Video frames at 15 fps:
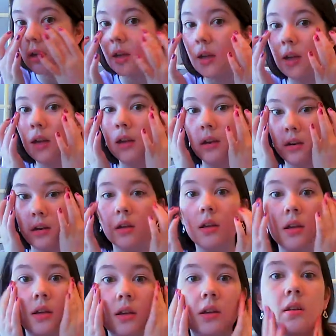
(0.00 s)
And
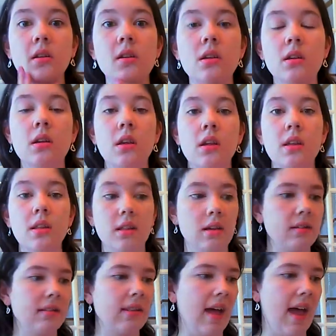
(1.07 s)

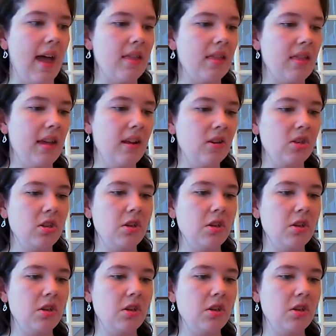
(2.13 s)
there's that. Then